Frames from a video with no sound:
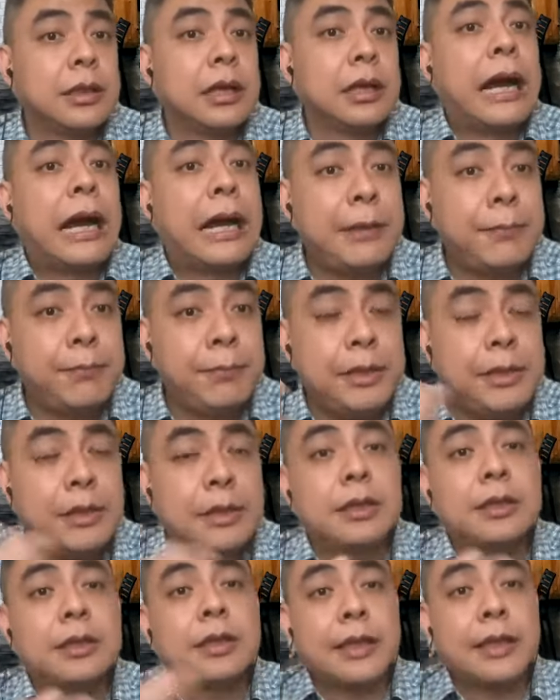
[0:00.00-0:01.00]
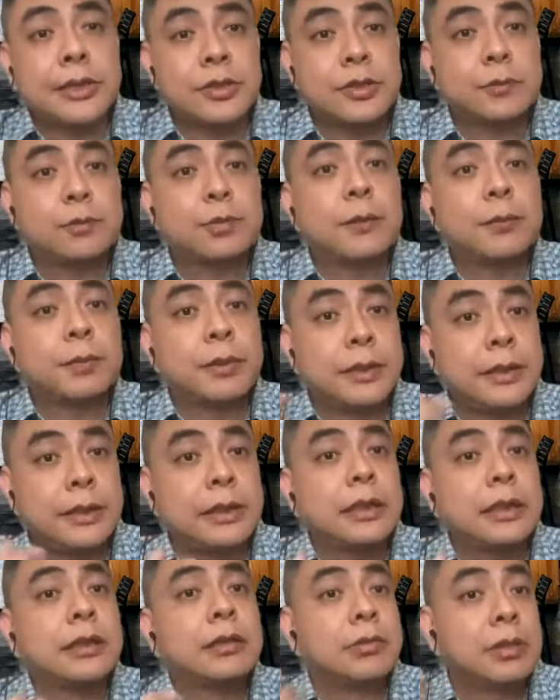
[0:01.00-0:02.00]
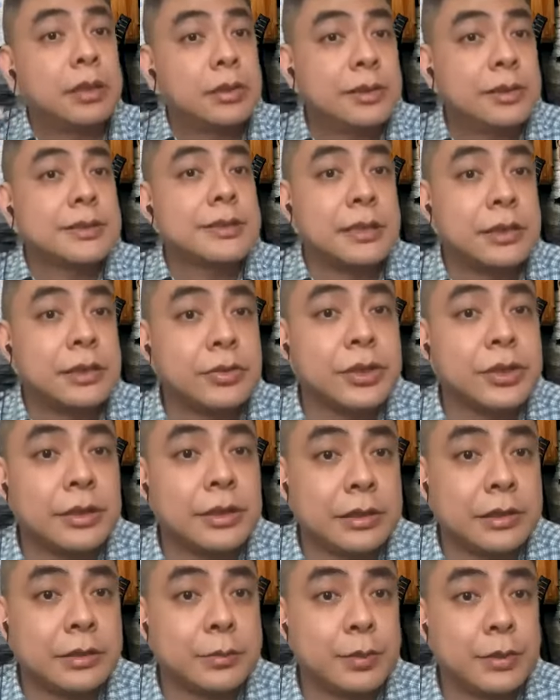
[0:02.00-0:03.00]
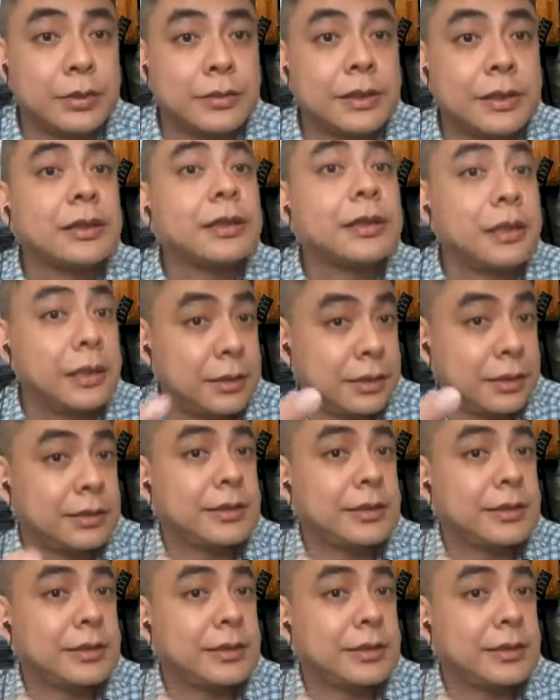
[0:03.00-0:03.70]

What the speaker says: IP, intellectual property around the solution that you provide.